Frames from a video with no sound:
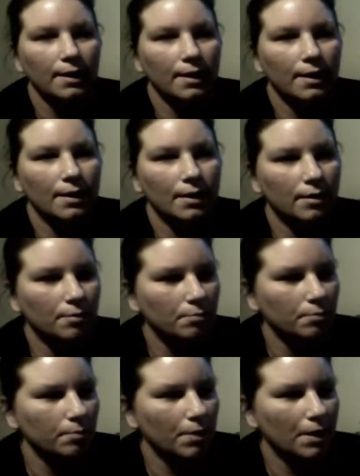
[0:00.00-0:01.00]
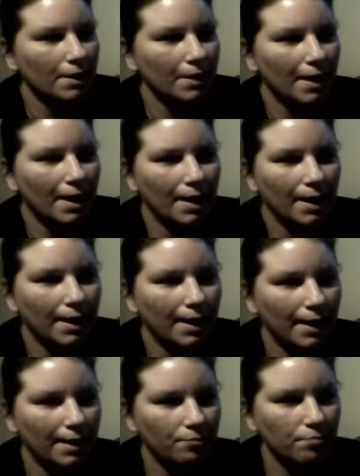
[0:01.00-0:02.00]
Um, I
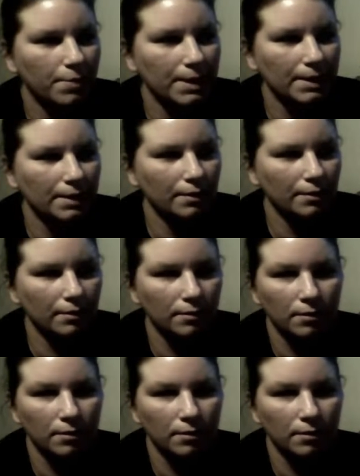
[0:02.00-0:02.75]
have been